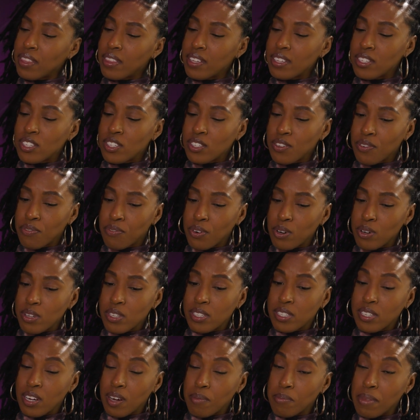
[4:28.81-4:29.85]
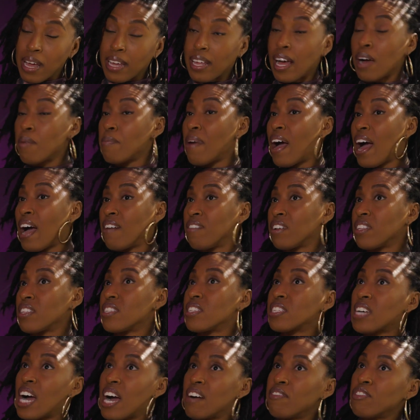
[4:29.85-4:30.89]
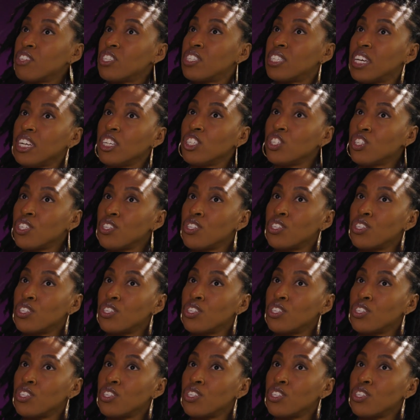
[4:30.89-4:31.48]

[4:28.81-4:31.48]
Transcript: this is the first time like I'm having this conversation.